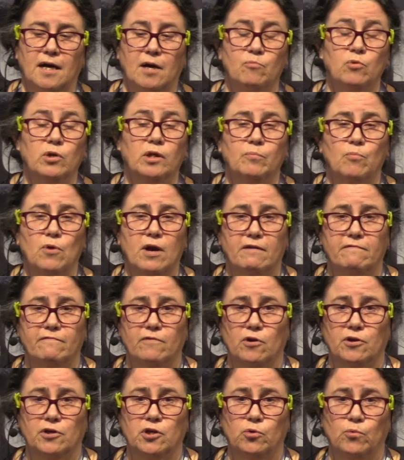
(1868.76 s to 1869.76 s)
really proud of
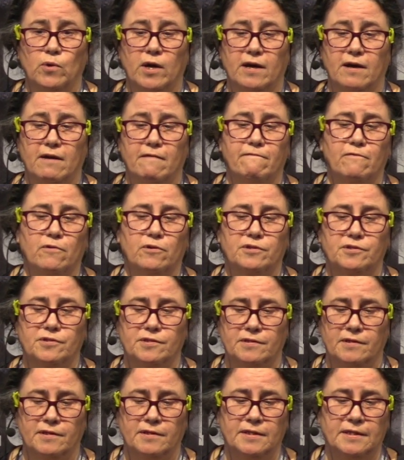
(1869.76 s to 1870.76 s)
our QA
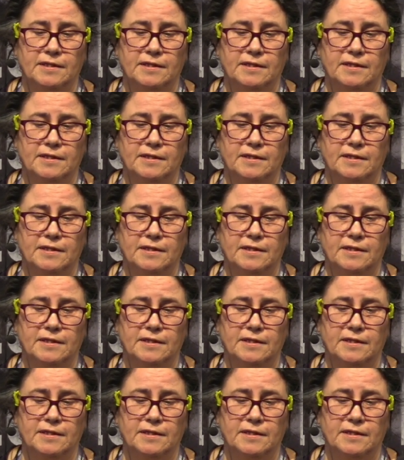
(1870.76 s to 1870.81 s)
efforts.